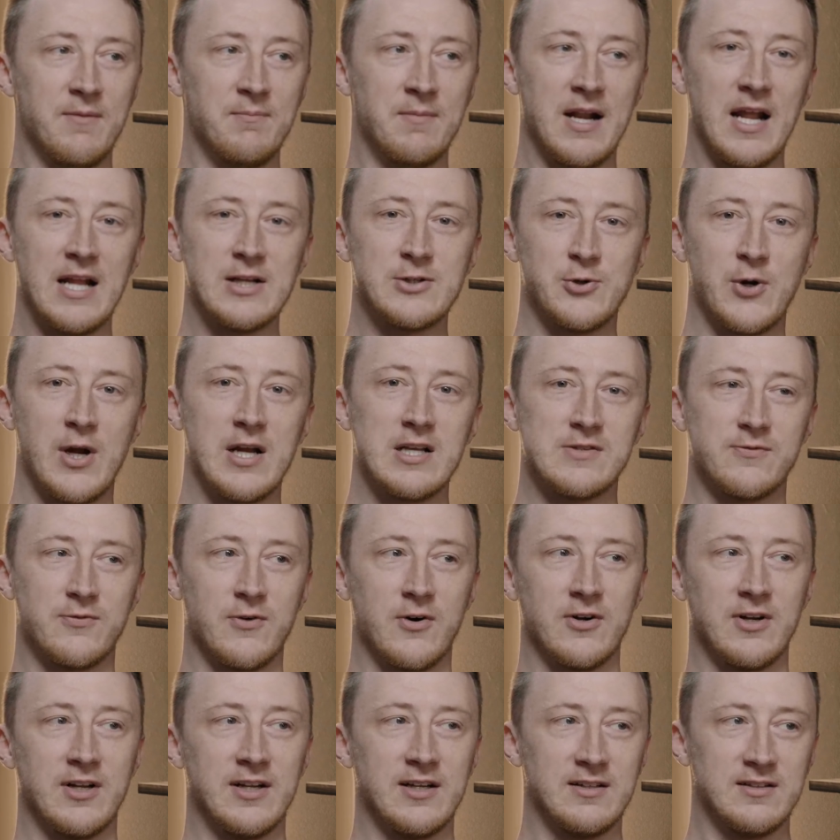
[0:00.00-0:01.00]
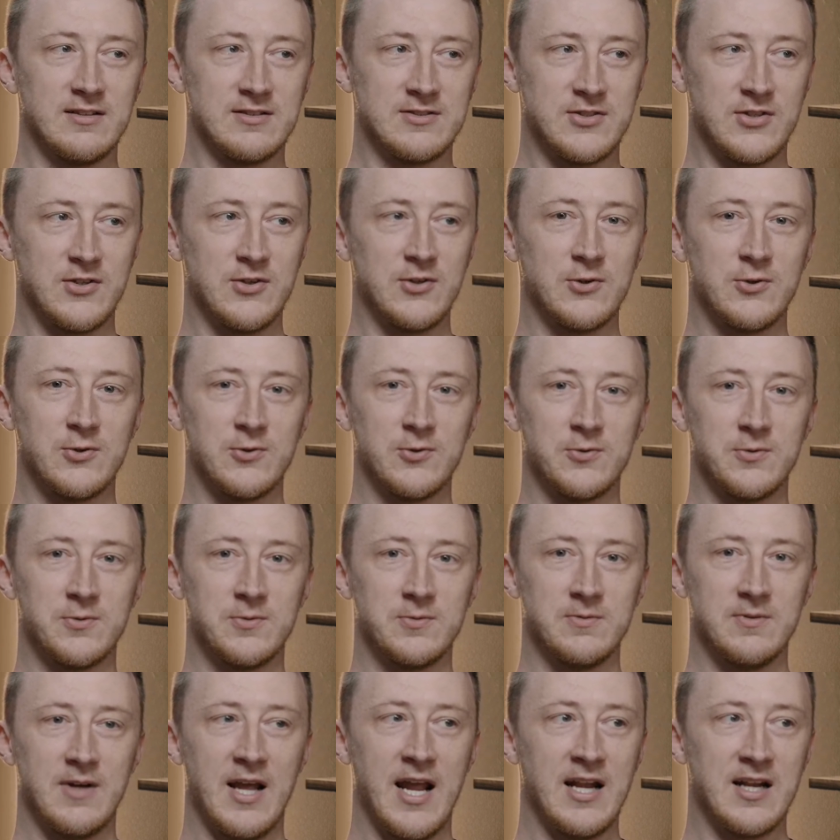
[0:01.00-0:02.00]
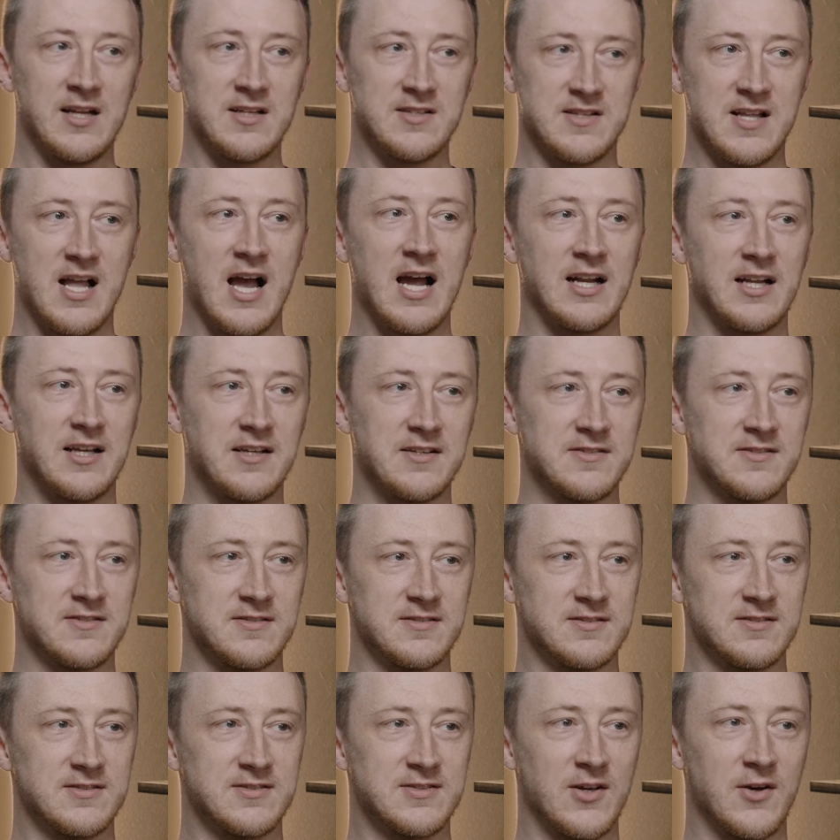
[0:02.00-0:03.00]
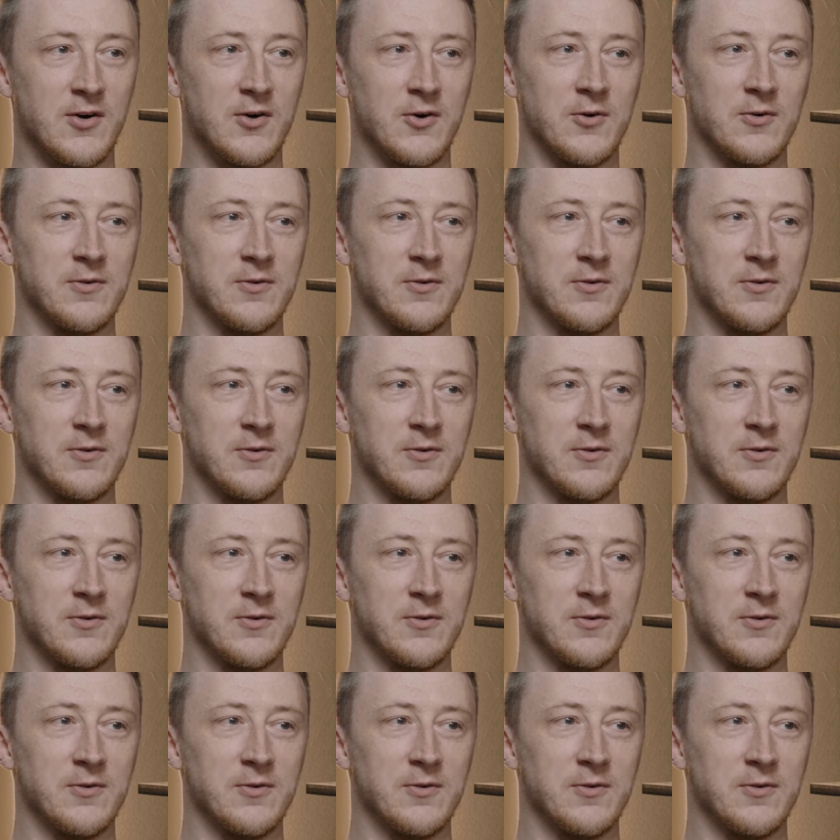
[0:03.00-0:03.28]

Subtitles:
But I transferred it to 80s and 90s. So